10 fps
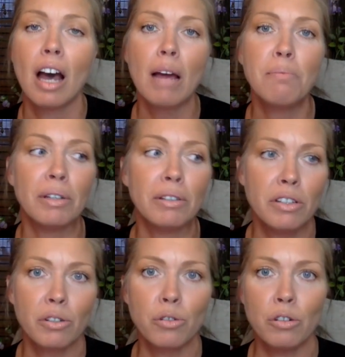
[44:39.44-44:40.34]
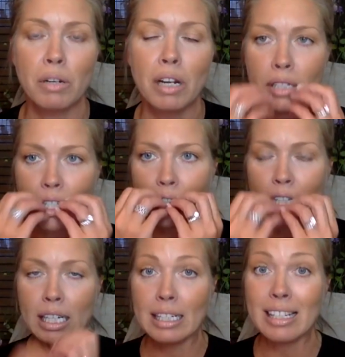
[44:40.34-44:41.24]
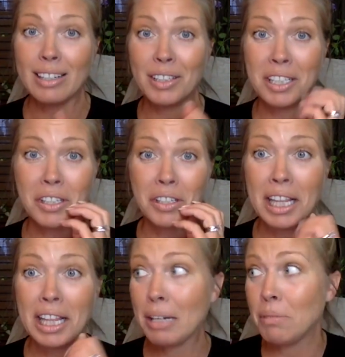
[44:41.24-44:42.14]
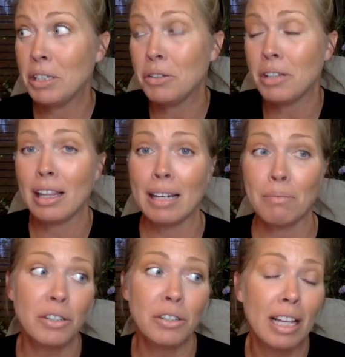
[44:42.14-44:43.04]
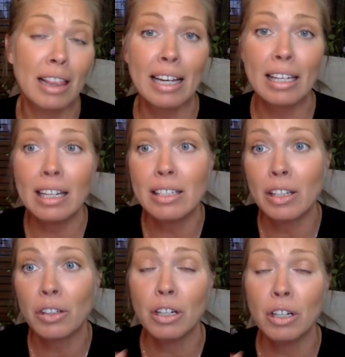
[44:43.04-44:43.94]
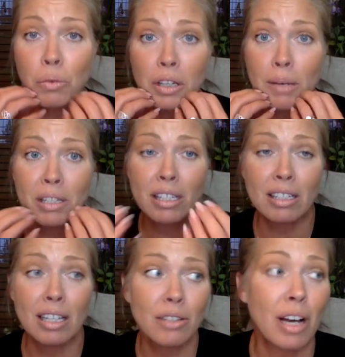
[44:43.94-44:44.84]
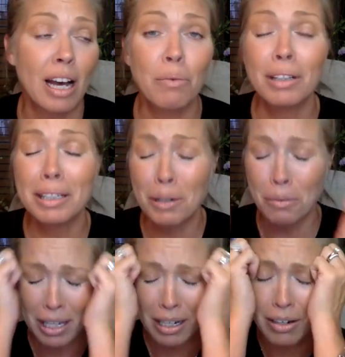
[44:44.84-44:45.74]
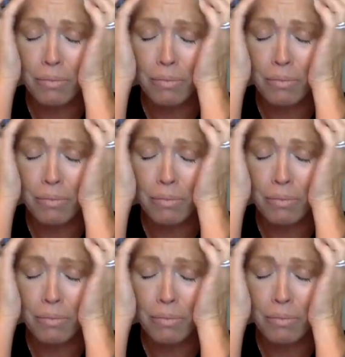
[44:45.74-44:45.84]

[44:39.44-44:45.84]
I built the school, but I was still like, is it good? Do they like me? Do they like me? Do they like it? Is it good? Will they be successful? I really hope they are.